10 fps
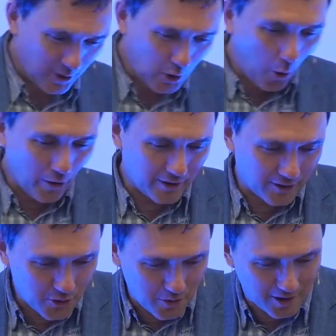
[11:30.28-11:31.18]
toy
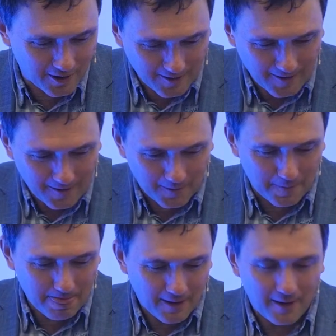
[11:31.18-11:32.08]
industry.
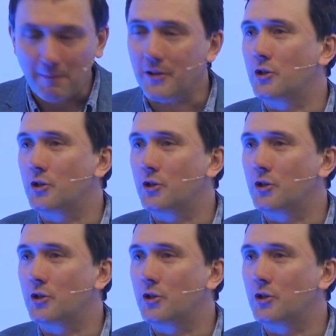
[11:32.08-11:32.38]
My